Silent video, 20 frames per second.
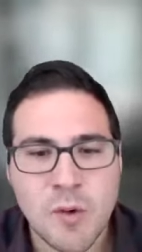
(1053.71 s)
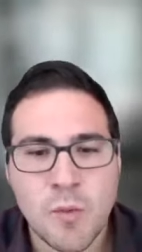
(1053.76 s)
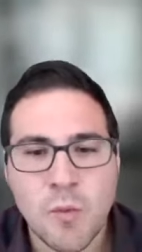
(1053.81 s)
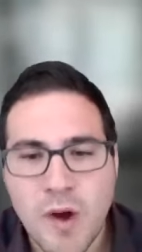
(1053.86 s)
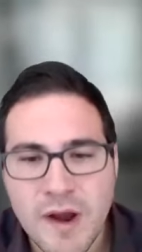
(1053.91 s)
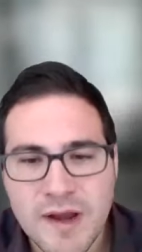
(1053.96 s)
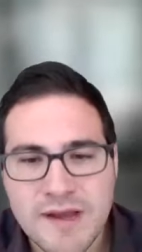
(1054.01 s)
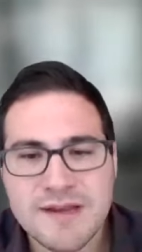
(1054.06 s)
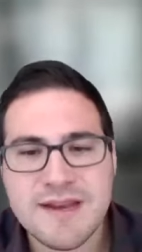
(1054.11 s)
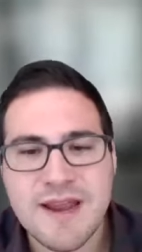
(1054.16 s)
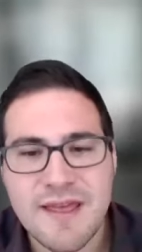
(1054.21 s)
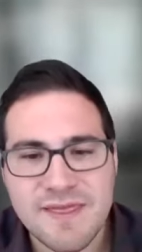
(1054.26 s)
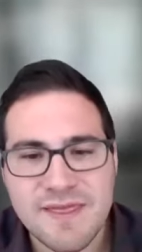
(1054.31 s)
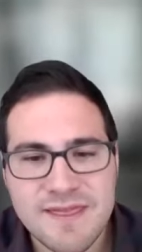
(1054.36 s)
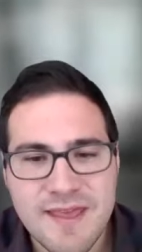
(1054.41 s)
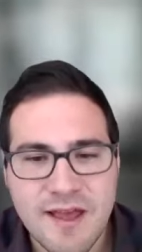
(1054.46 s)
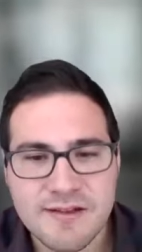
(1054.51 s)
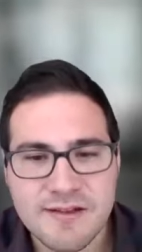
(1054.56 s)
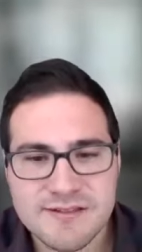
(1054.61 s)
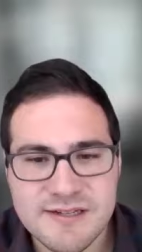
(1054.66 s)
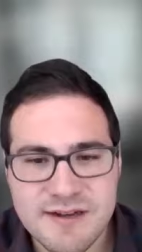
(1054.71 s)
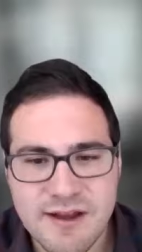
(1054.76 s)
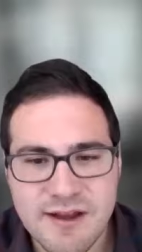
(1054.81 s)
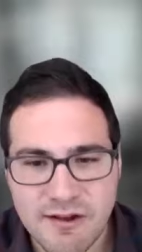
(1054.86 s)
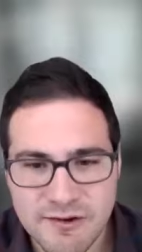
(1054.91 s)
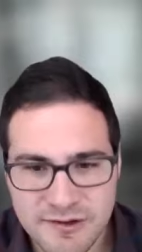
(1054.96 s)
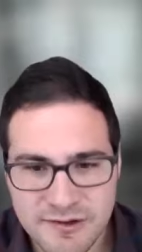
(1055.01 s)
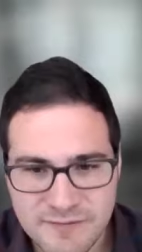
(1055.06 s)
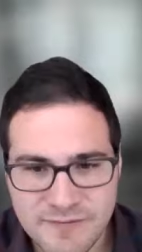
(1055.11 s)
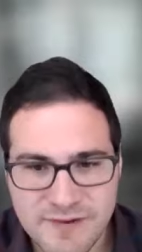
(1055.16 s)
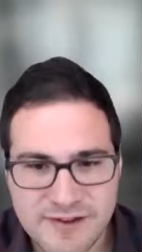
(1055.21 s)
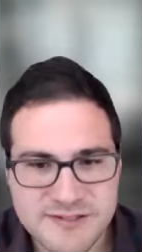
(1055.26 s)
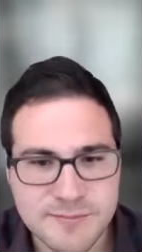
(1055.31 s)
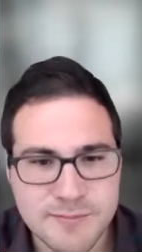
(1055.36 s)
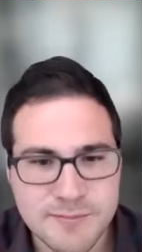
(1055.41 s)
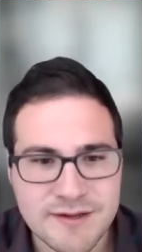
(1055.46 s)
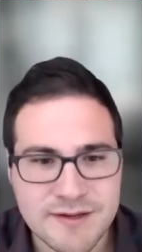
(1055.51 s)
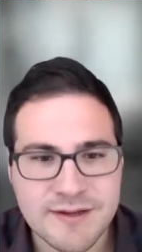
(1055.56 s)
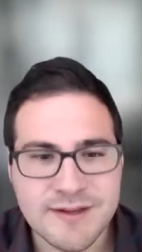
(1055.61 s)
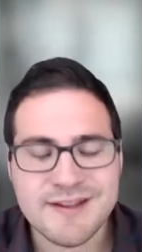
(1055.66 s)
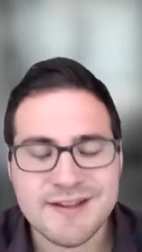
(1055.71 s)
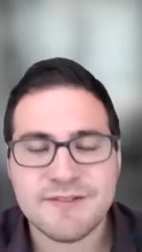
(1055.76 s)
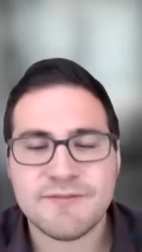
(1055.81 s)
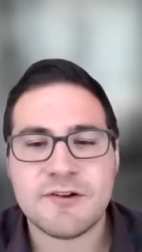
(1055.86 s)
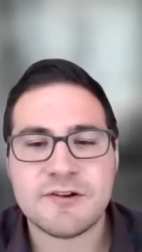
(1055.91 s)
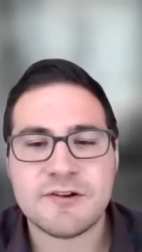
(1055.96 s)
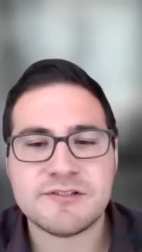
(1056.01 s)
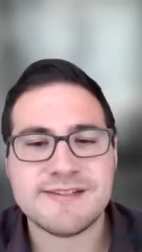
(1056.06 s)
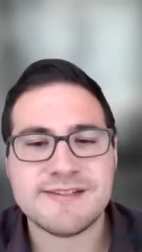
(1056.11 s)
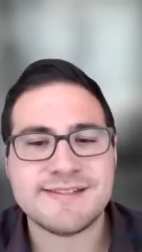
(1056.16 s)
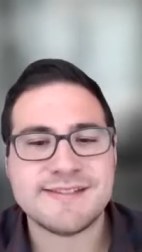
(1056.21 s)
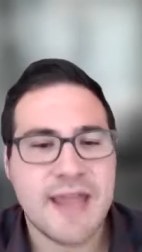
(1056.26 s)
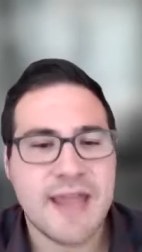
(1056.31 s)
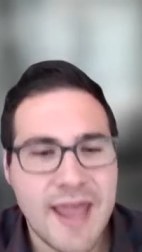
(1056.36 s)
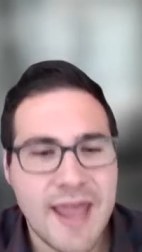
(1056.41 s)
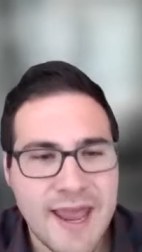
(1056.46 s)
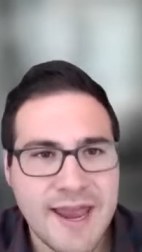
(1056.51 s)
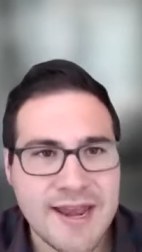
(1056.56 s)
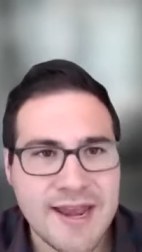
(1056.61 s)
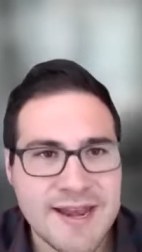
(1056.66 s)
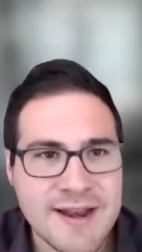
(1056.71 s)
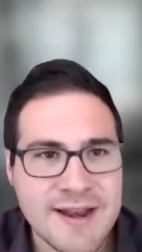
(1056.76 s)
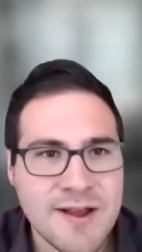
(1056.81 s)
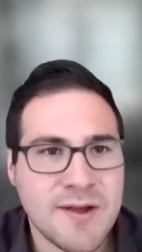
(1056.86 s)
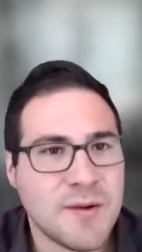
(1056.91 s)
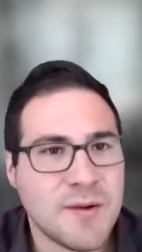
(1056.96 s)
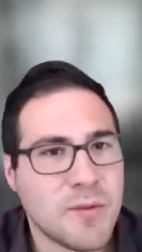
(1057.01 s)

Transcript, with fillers: one $10,000 investment versus ten